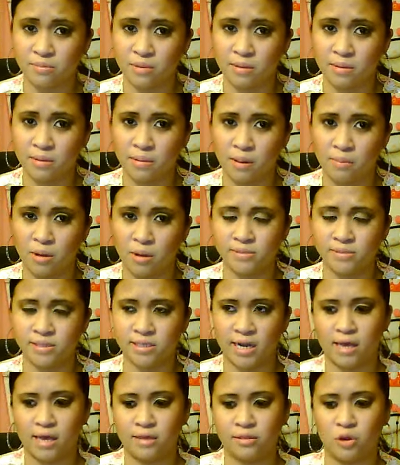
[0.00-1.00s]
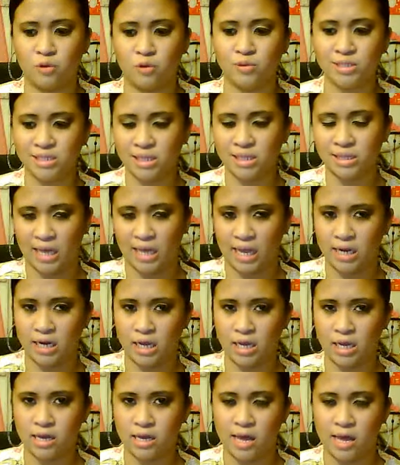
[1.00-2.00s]
to me and my mom today. There was a
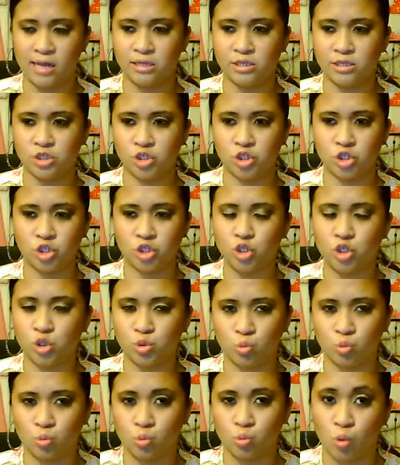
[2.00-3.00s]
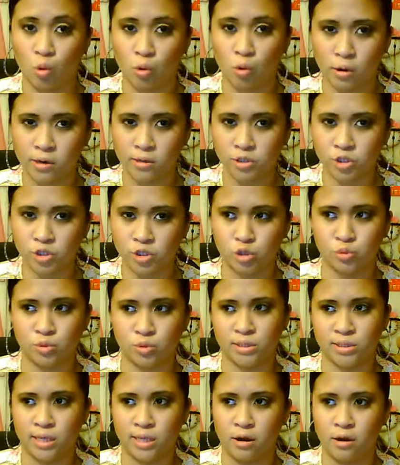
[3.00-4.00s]
lady and she swore she
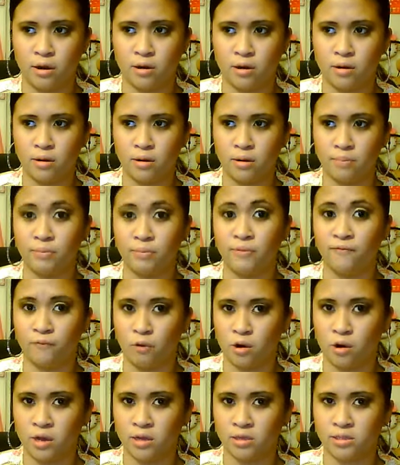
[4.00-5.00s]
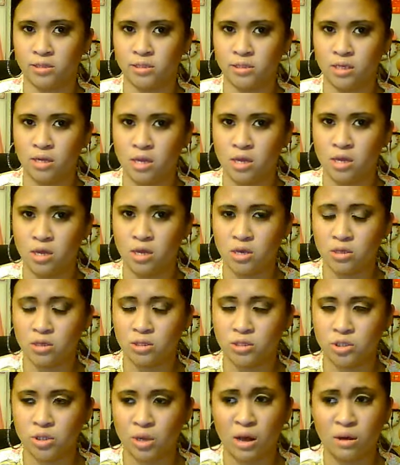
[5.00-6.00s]
was there before us.
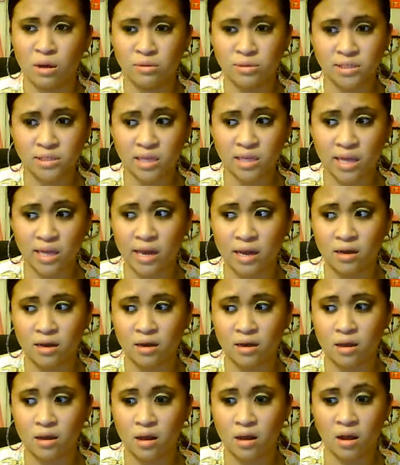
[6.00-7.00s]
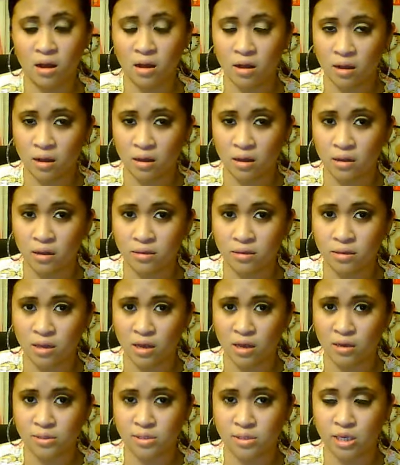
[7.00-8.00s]
So I was like, uh uh
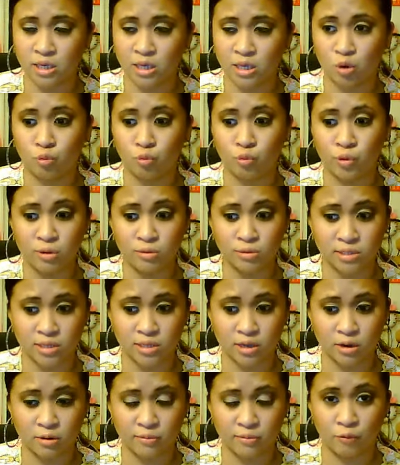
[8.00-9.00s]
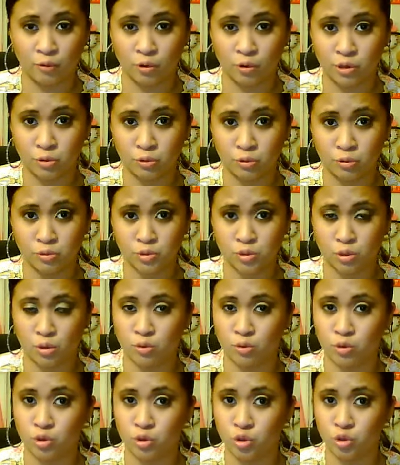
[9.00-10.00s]
I was like, we was here before you,
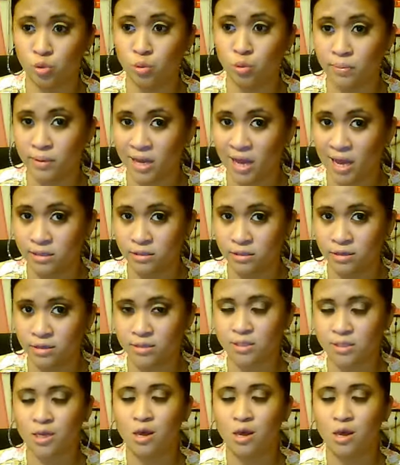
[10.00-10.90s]
so you were behind us.